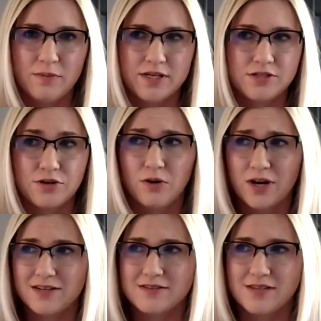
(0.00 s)
because you're
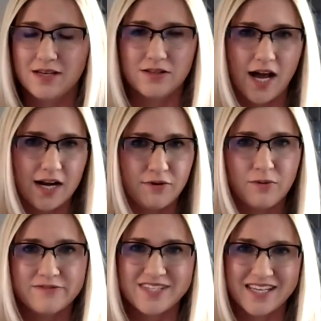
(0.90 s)
going to see a lot of
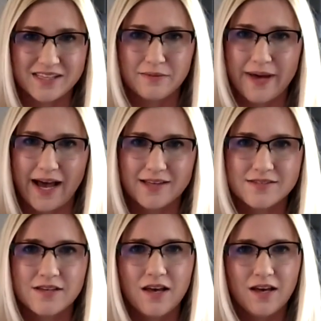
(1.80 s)
what we've seen in the past.